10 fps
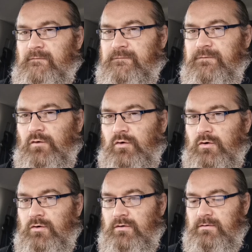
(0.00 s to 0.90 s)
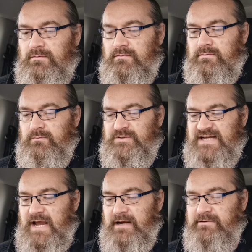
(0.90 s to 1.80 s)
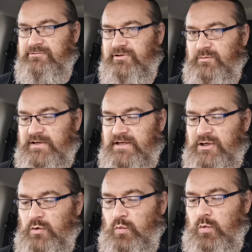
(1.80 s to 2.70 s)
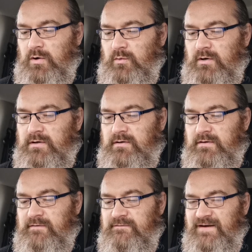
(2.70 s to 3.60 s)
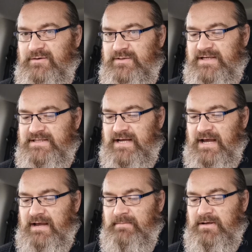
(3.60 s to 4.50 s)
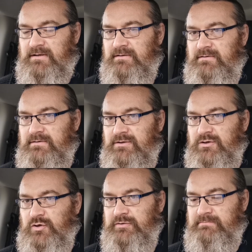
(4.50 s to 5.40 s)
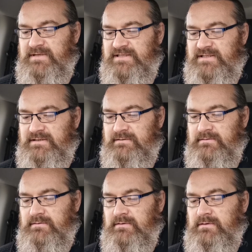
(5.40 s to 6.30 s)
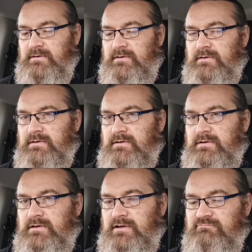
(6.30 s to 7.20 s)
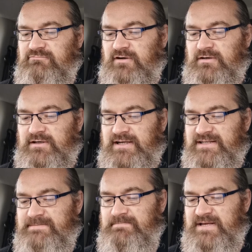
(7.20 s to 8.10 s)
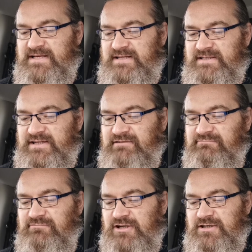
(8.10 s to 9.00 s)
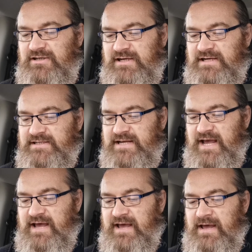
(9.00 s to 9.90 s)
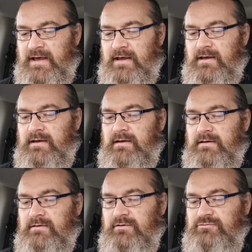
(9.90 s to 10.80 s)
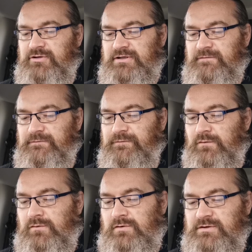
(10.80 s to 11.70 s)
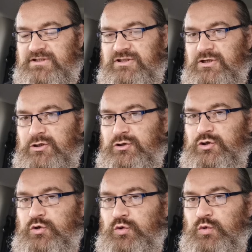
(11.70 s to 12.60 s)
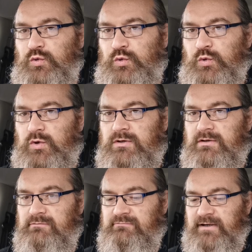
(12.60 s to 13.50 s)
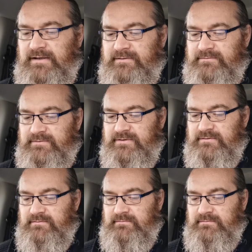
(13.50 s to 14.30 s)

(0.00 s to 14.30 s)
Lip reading: Thor was angry when he awoke and found his hammer had gone missing. He wrung his beard, he wrung his hair. The great Thor searched all around.